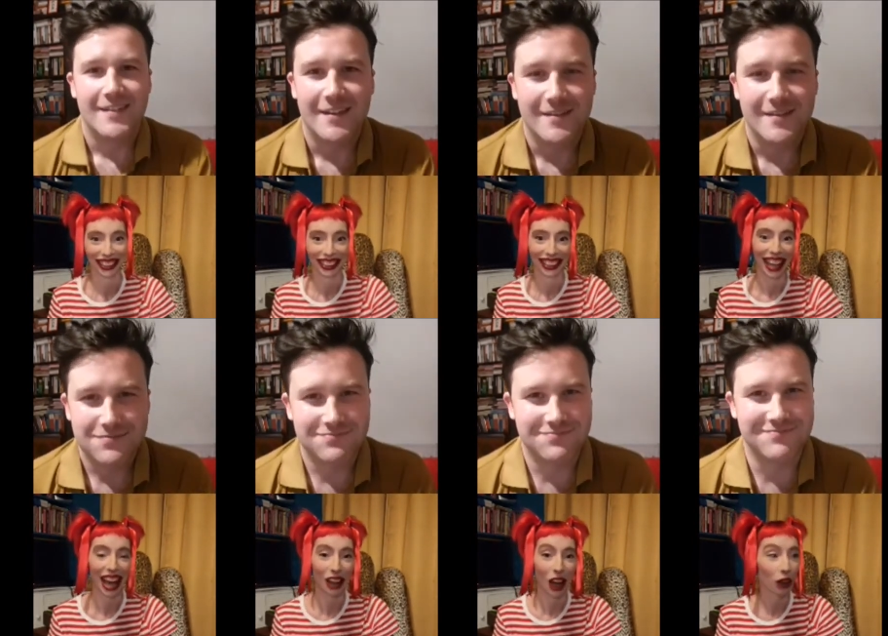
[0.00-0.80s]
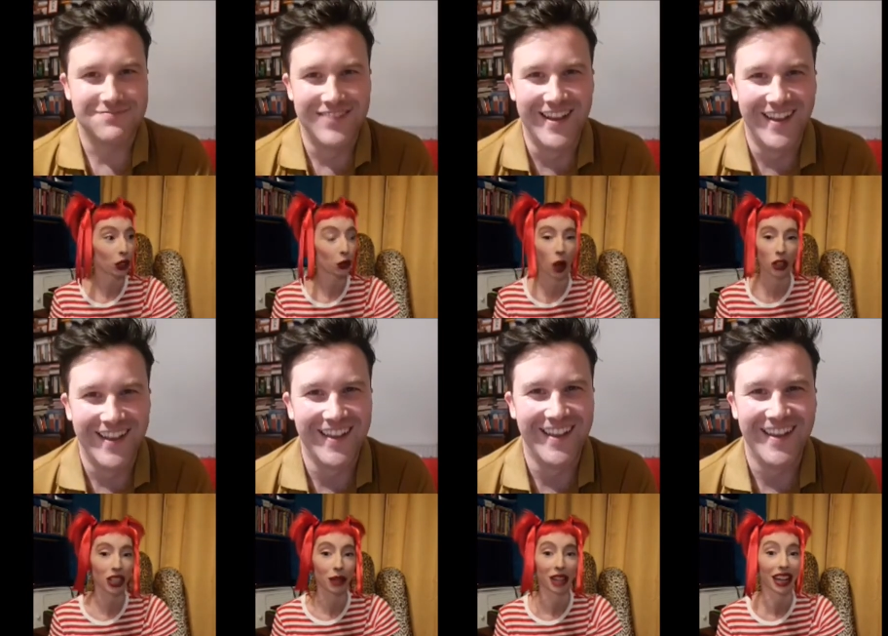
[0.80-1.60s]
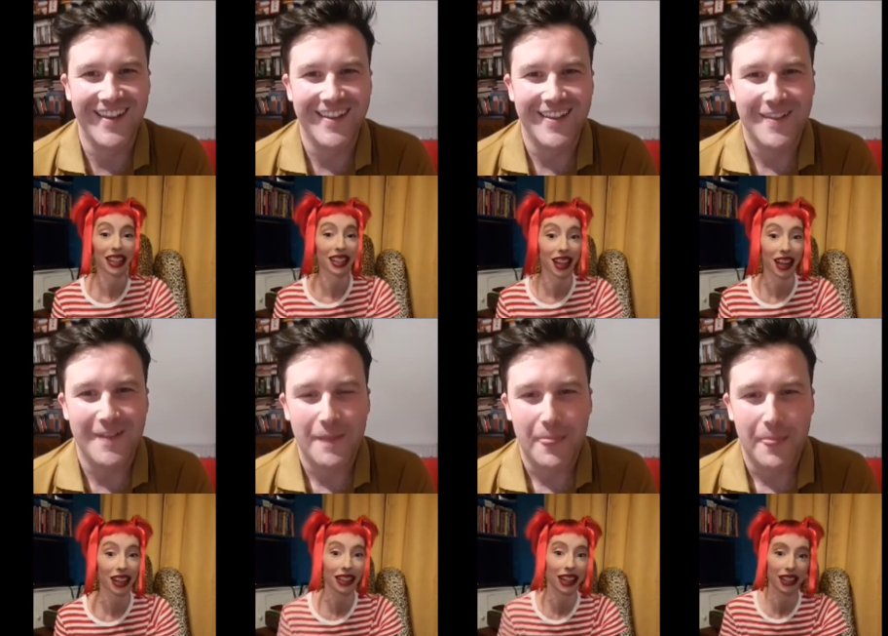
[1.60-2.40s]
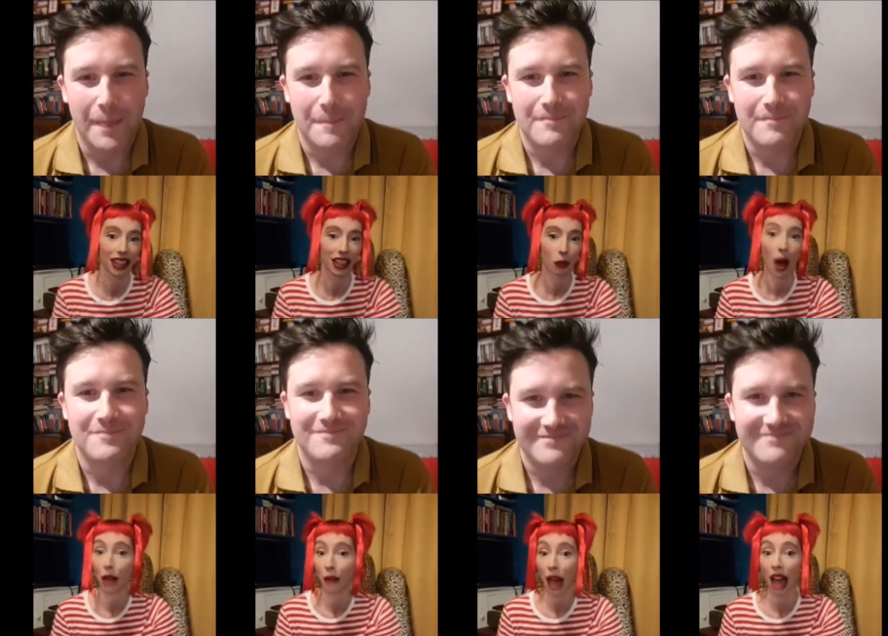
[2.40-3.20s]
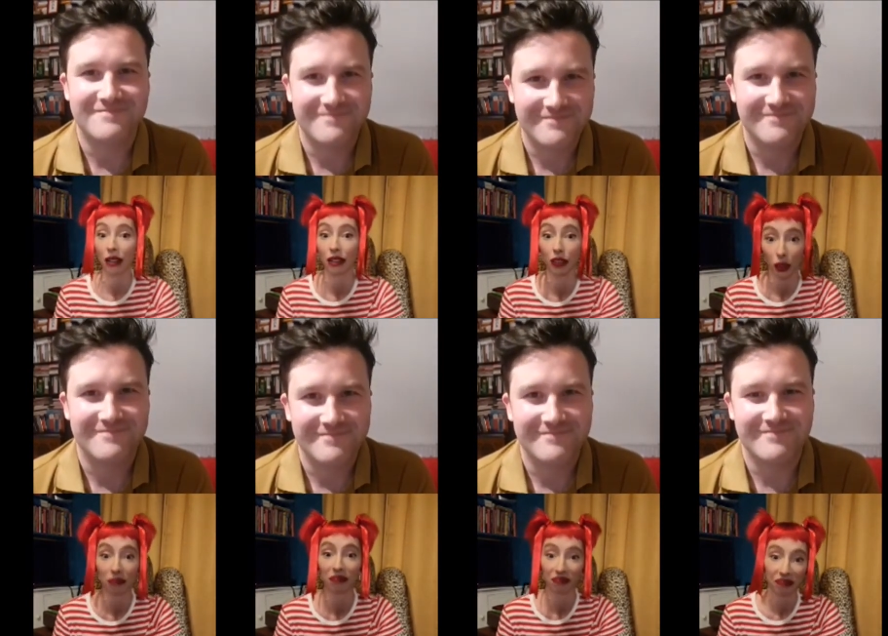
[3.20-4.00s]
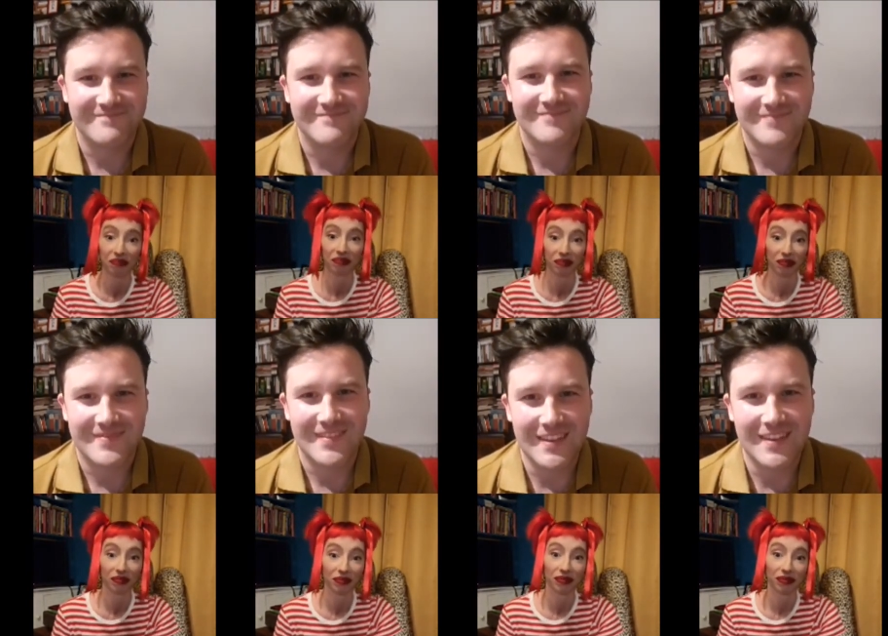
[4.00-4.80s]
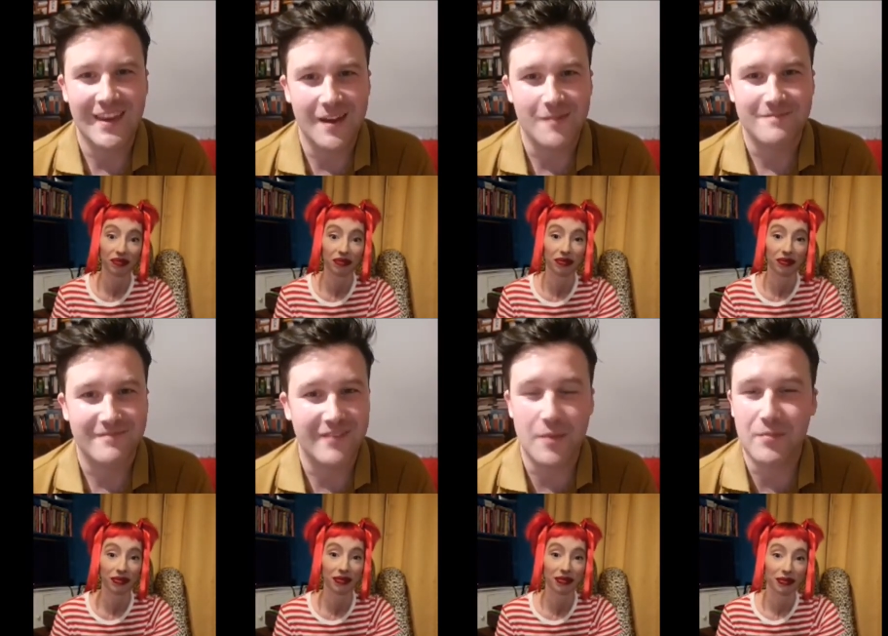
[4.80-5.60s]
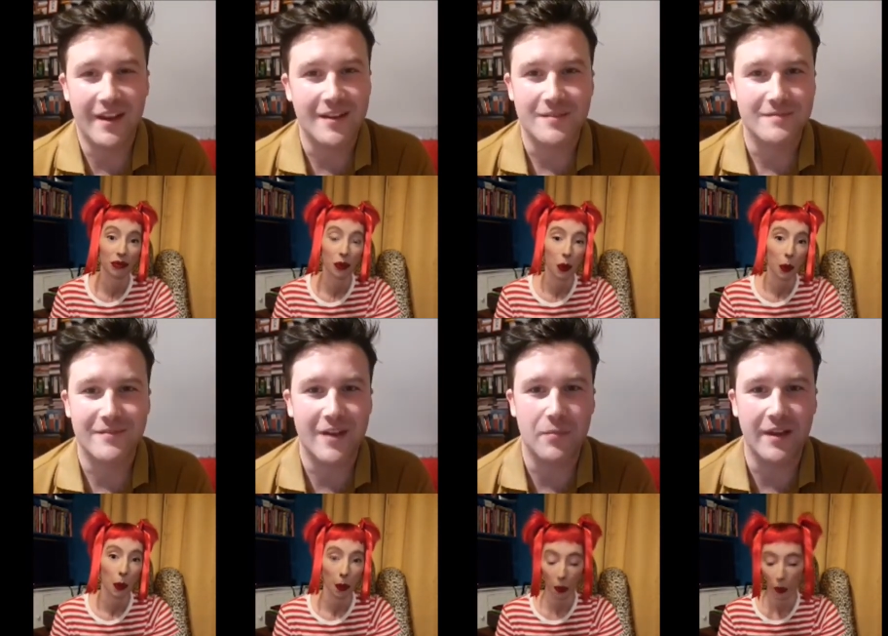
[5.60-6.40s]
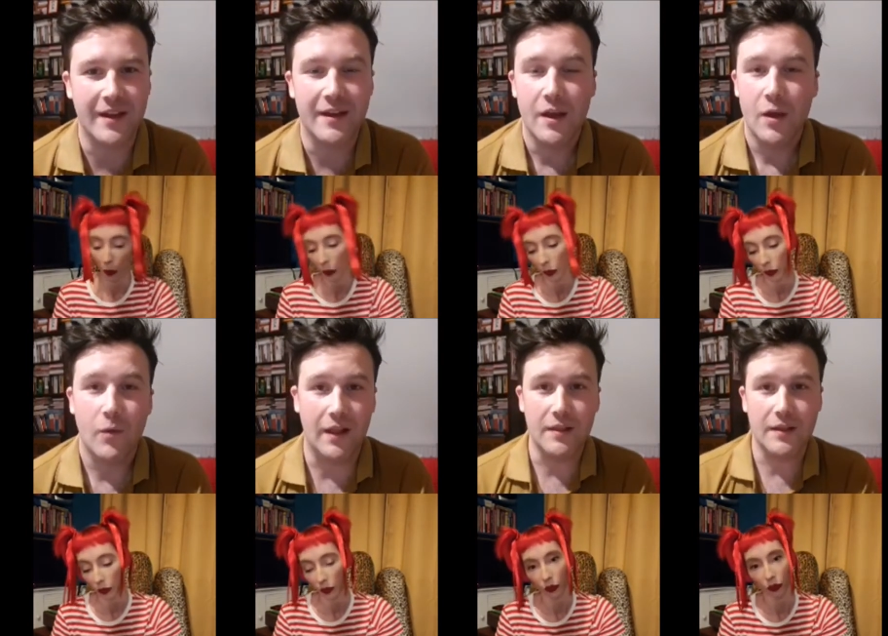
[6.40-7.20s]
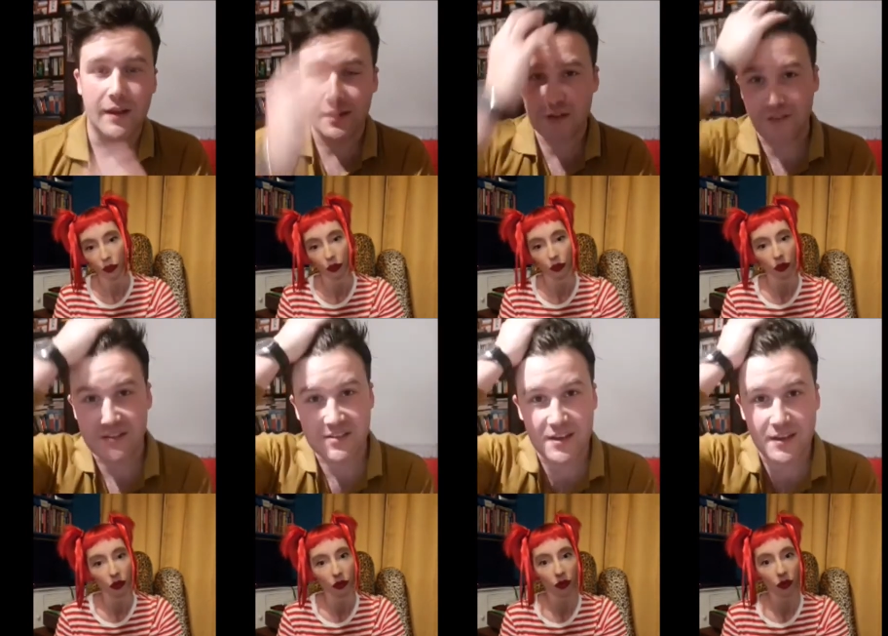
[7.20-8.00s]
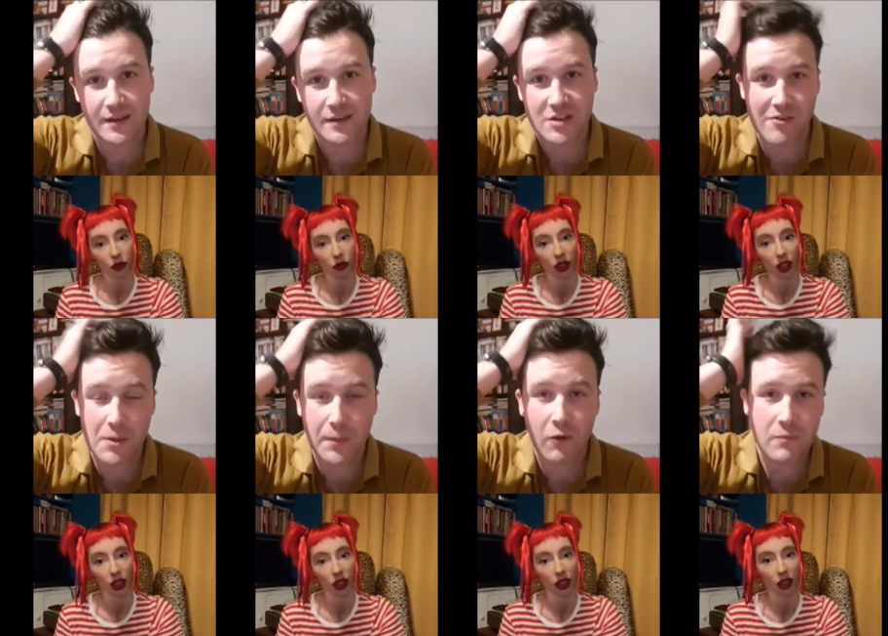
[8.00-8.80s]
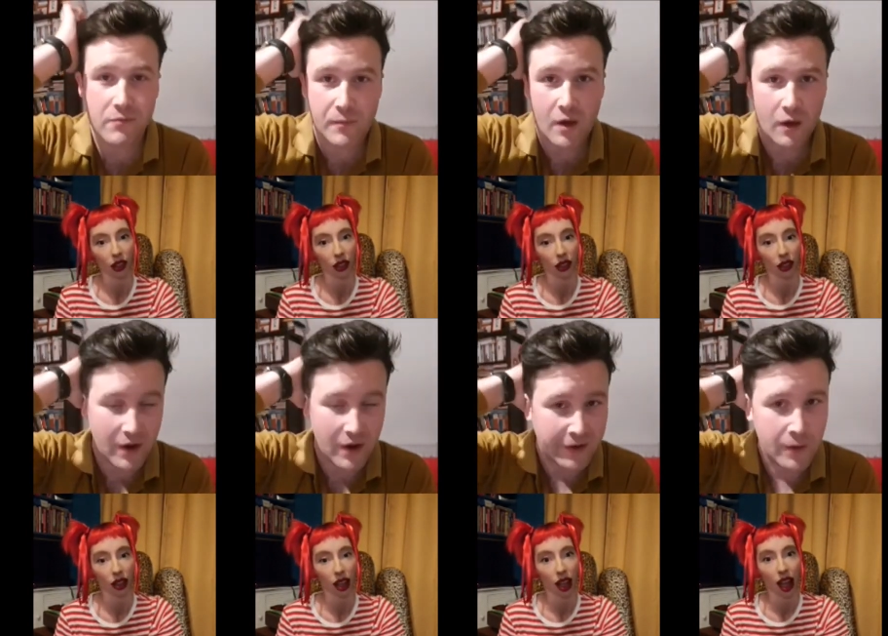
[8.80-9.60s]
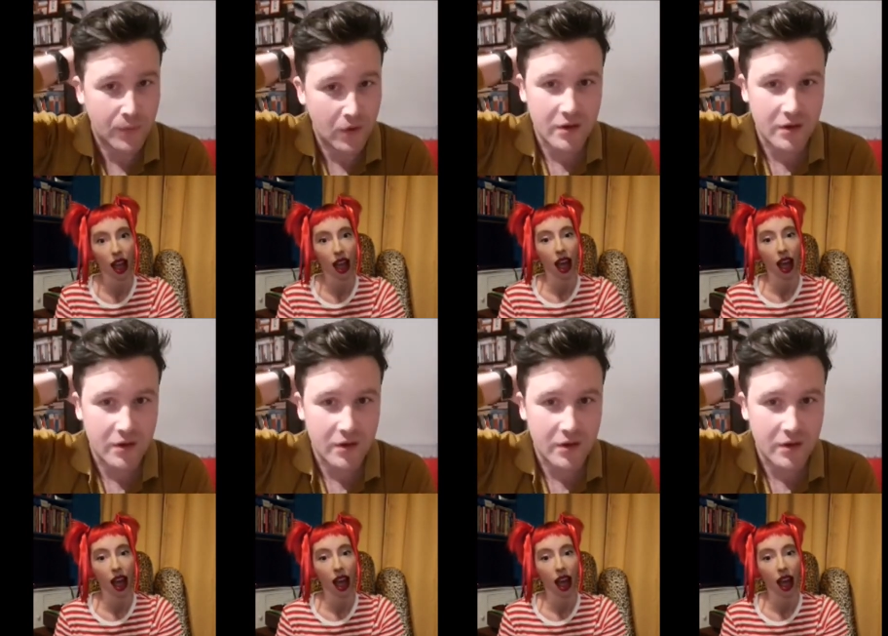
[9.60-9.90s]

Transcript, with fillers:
Speaker 1: And just watching him die inside is what I parent for.
Speaker 2: Yeah, fair play. Fair play. Well, do you fancy sharing a poem from your brand new book?